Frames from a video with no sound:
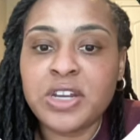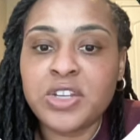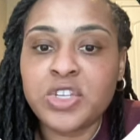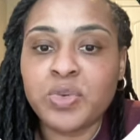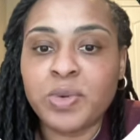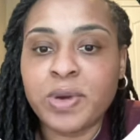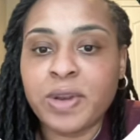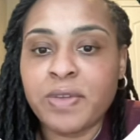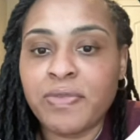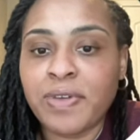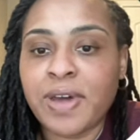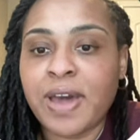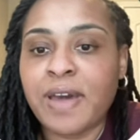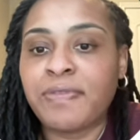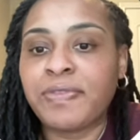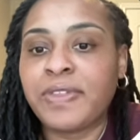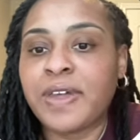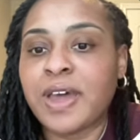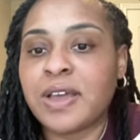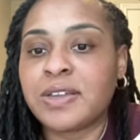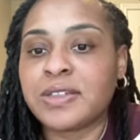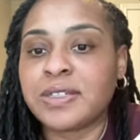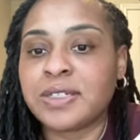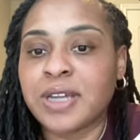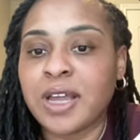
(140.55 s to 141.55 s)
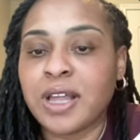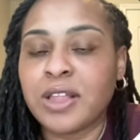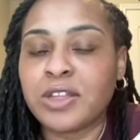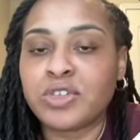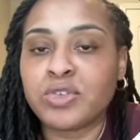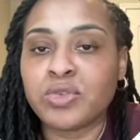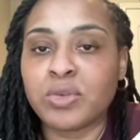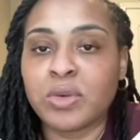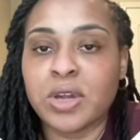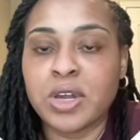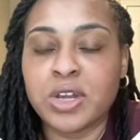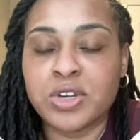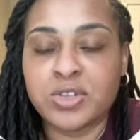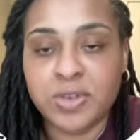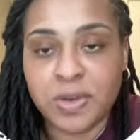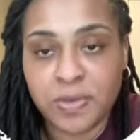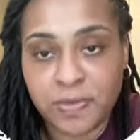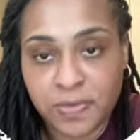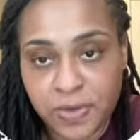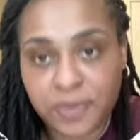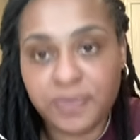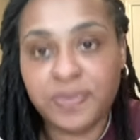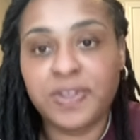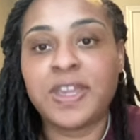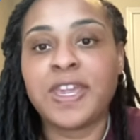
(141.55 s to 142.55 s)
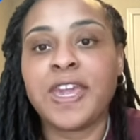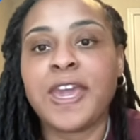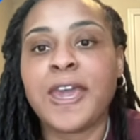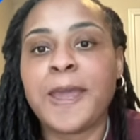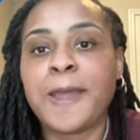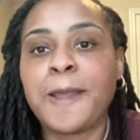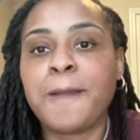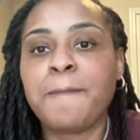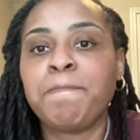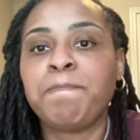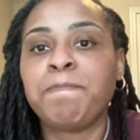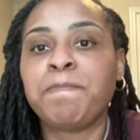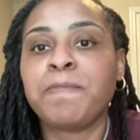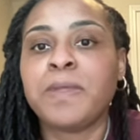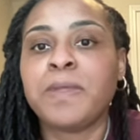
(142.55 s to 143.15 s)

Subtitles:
$25,000 to $150K,